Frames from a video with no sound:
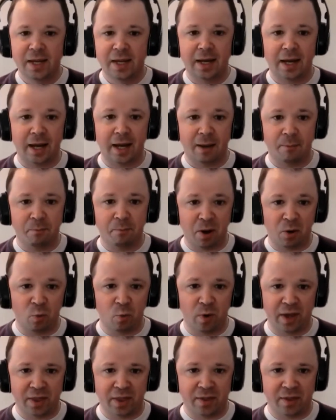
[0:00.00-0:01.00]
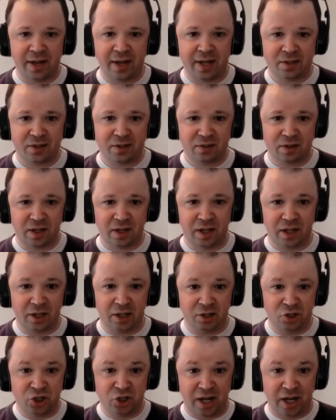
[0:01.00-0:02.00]
Uh, but whether that's a
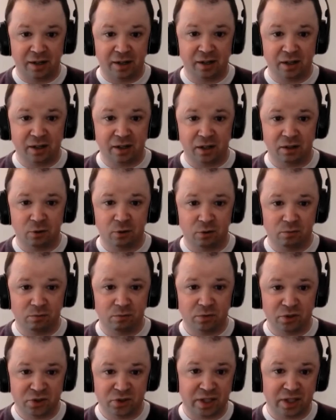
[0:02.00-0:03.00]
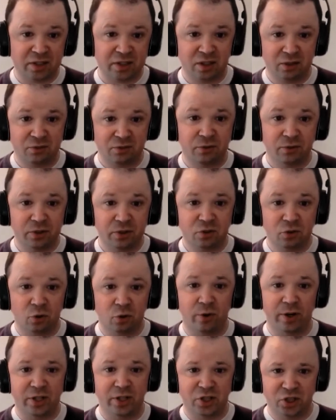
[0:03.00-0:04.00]
gender a sex difference
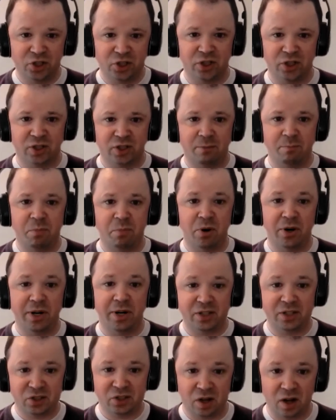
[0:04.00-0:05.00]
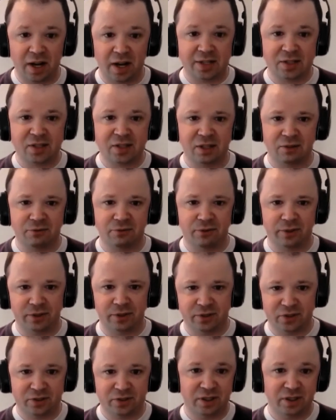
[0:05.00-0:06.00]
or it's just a body size
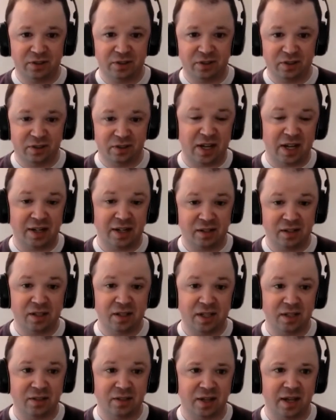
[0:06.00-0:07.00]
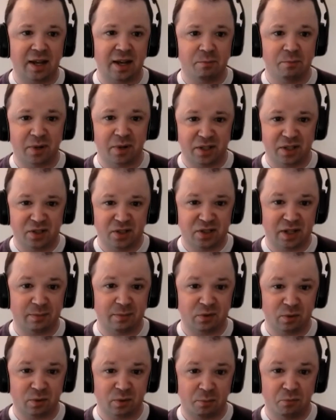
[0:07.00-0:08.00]
difference is, is hard to tease out, but it
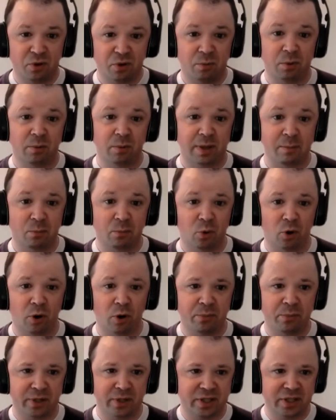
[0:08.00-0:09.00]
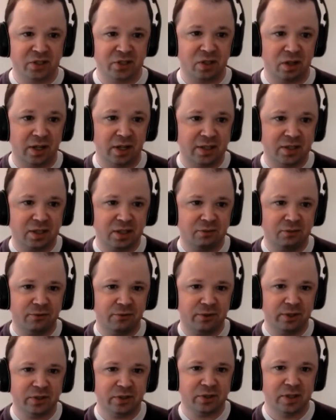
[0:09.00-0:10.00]
seems like probably more a body size
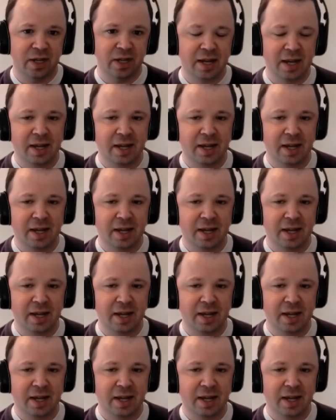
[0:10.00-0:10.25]
difference.